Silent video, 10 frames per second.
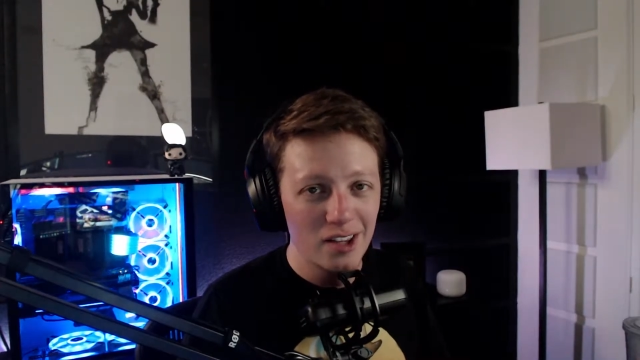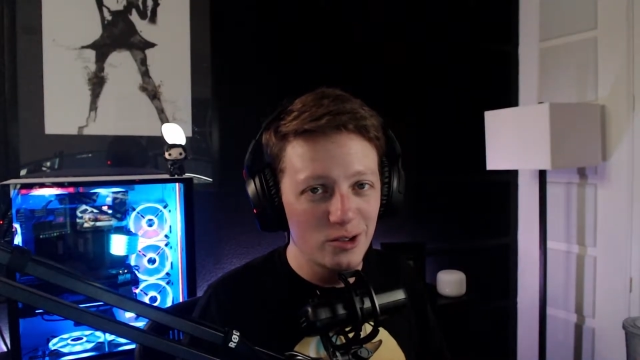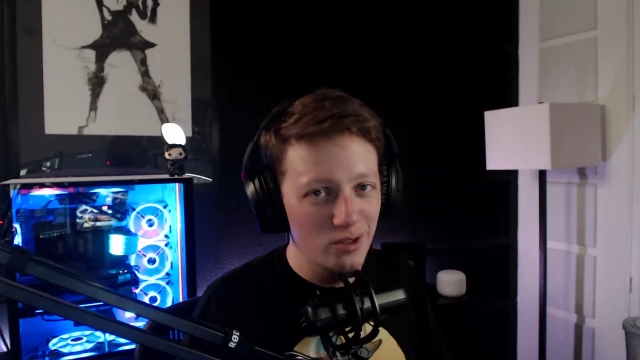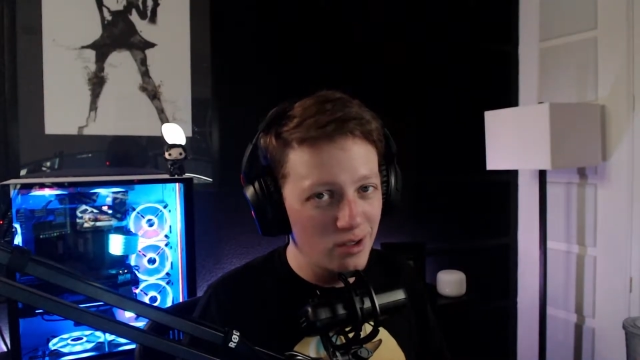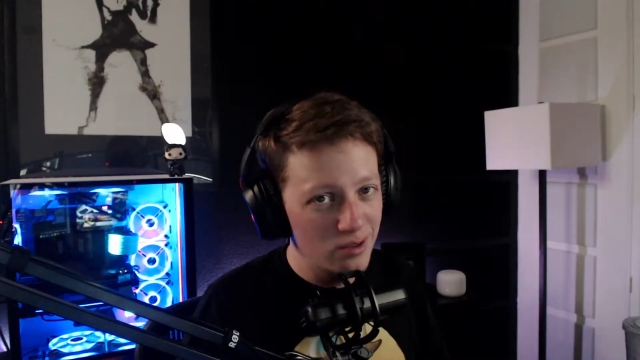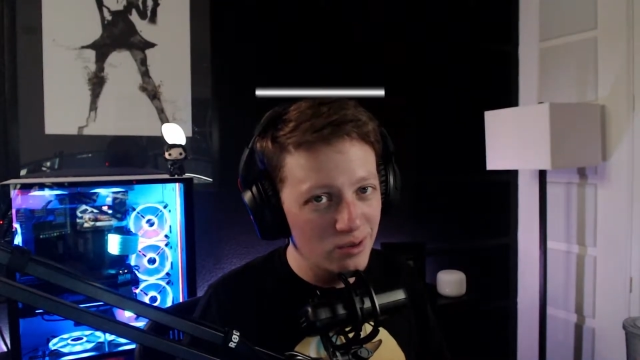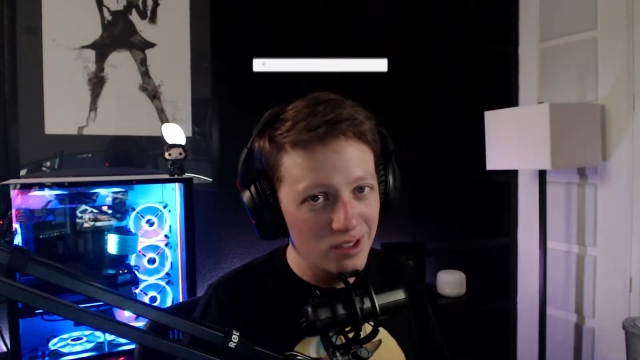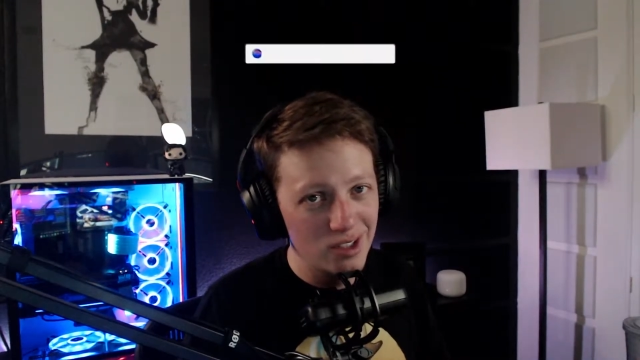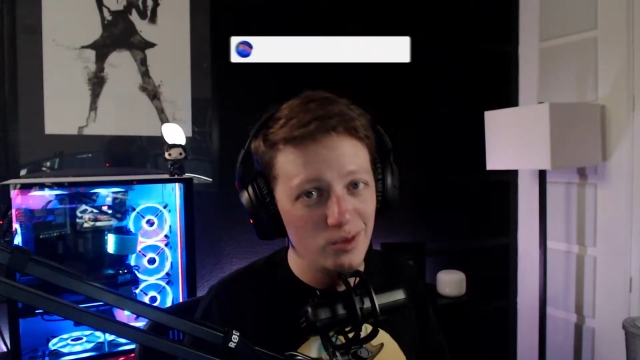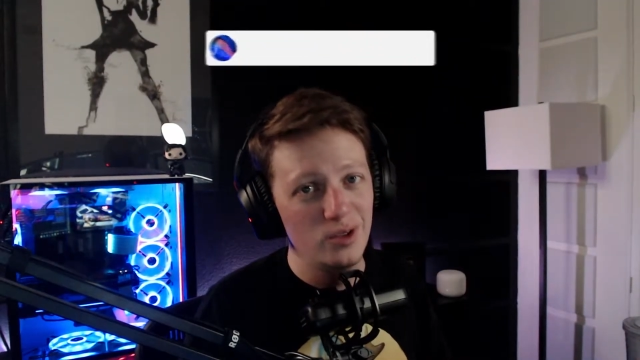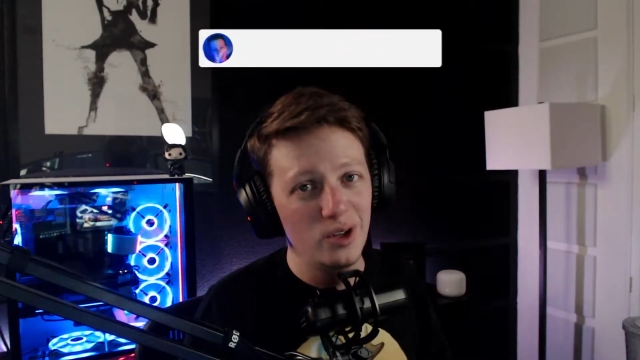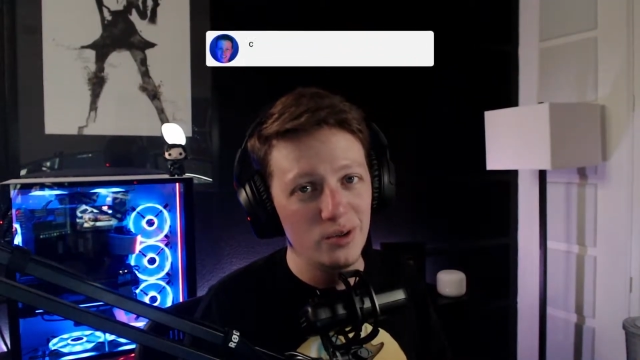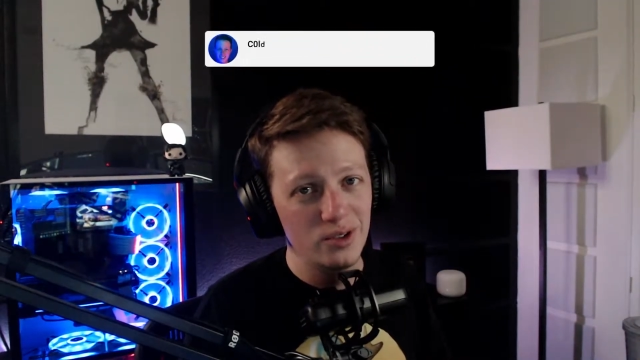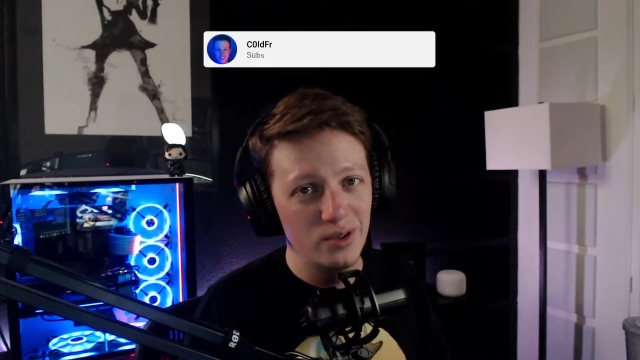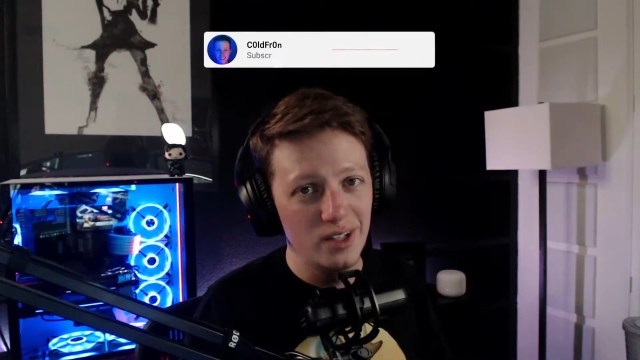There's all sorts of new
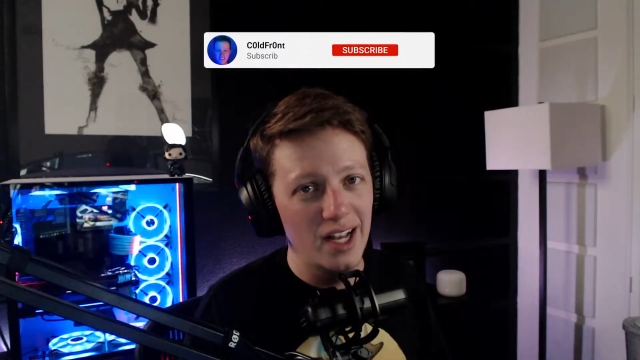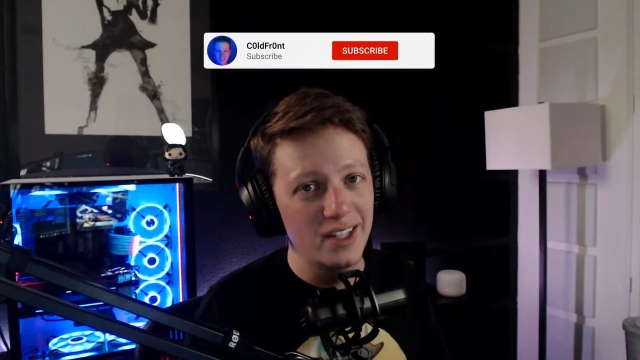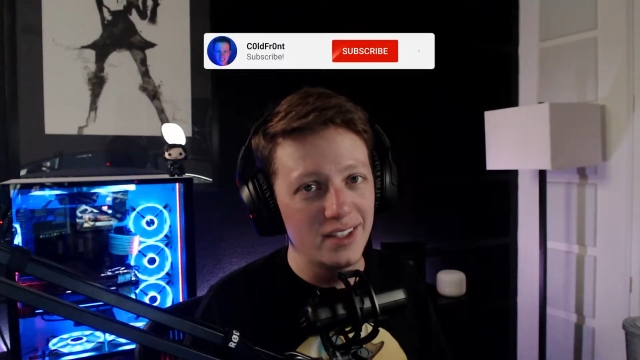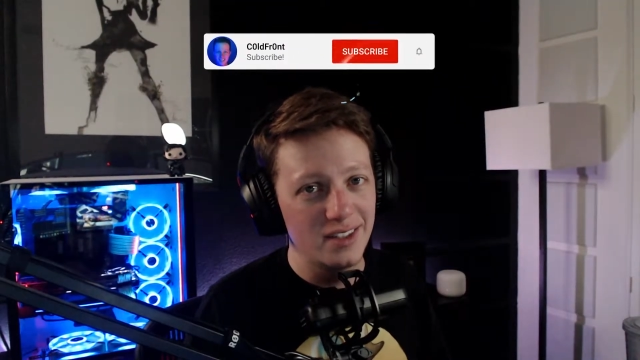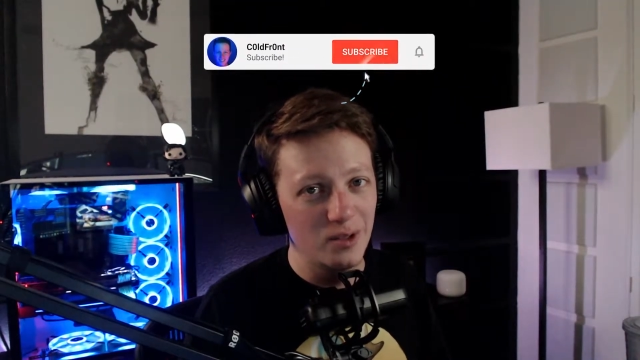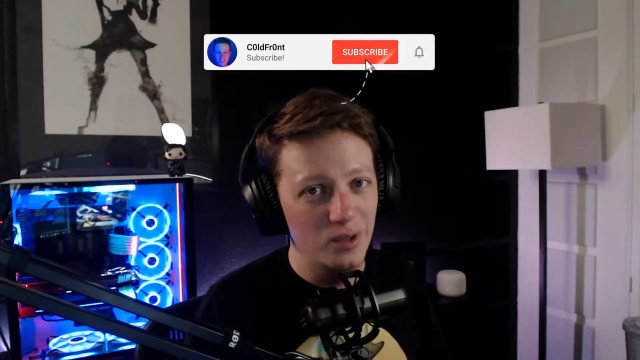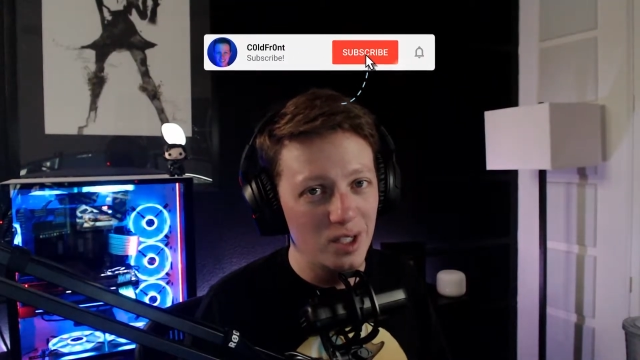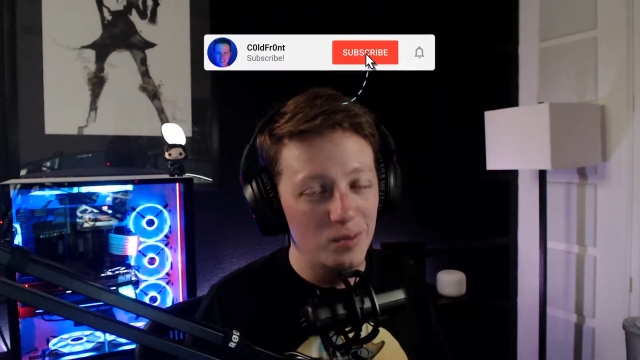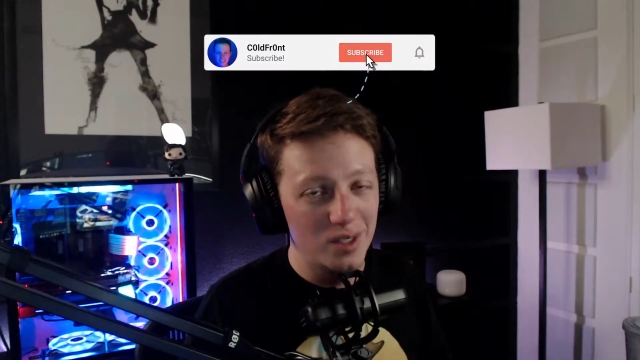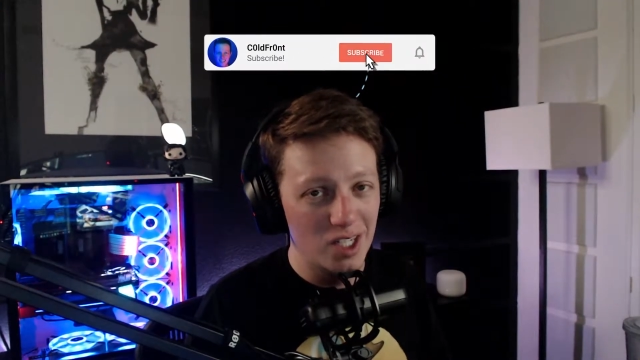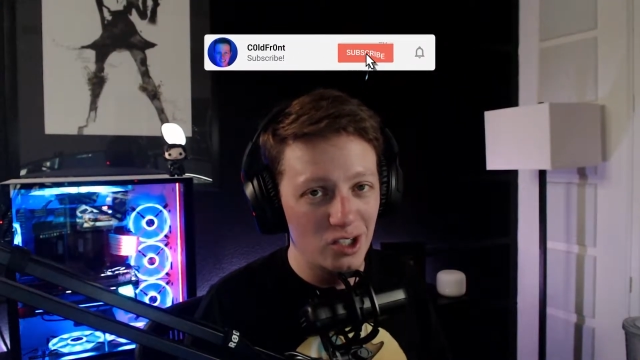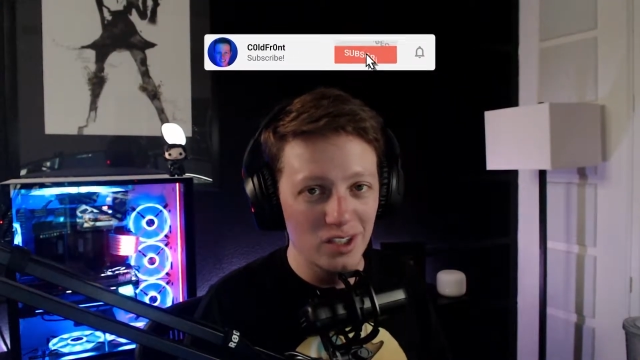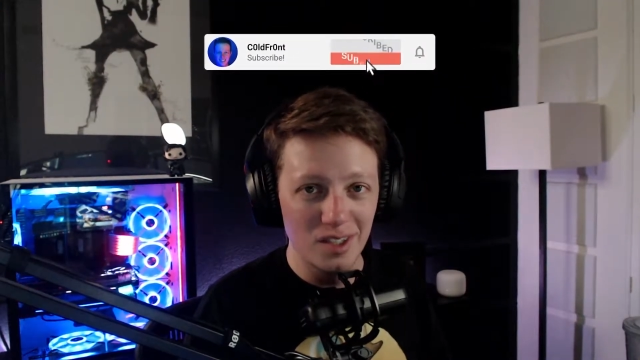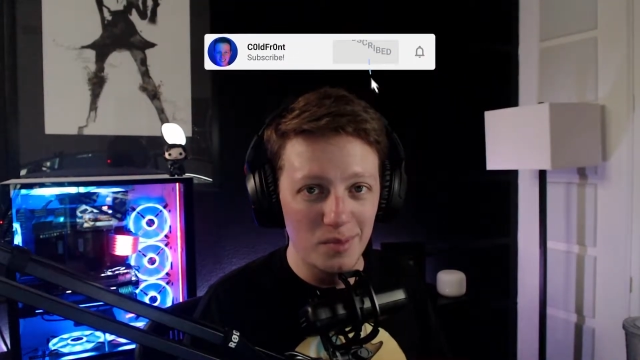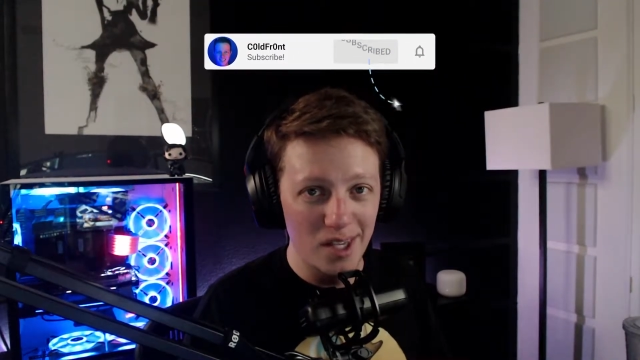go-to classes that we could
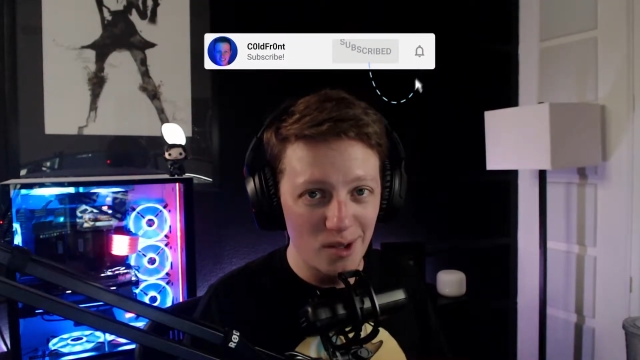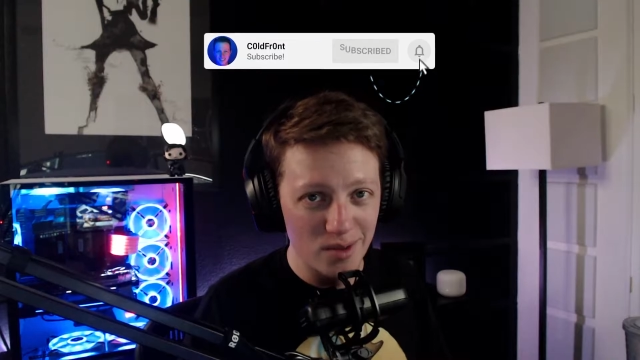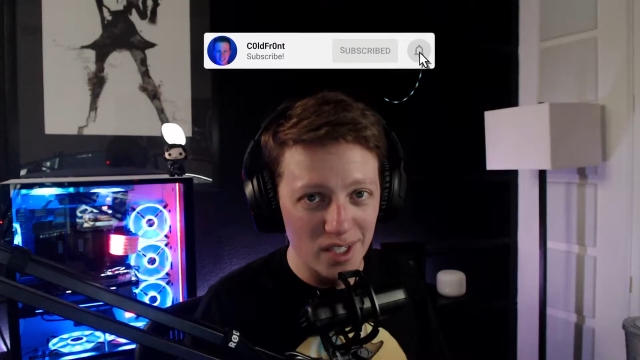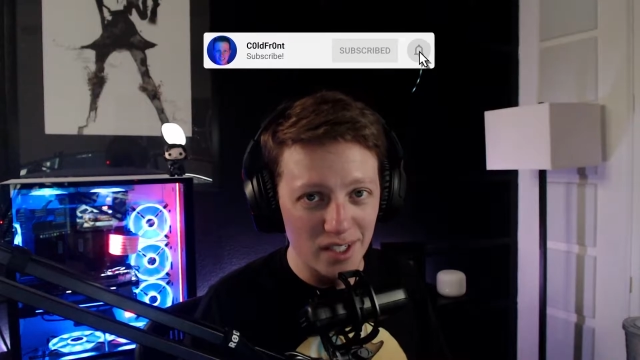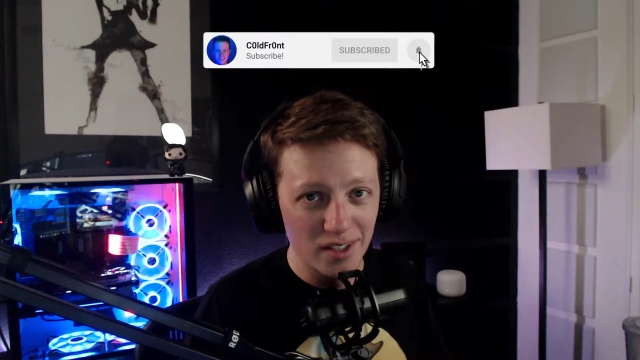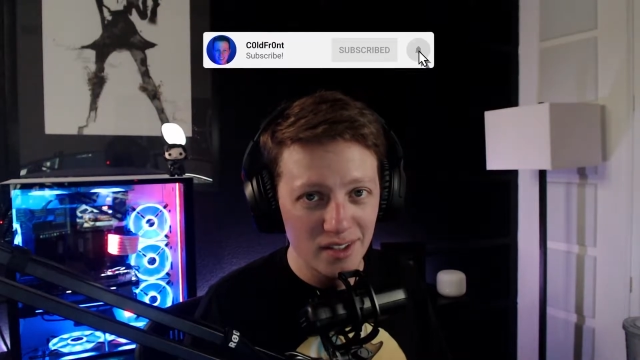potentially be using.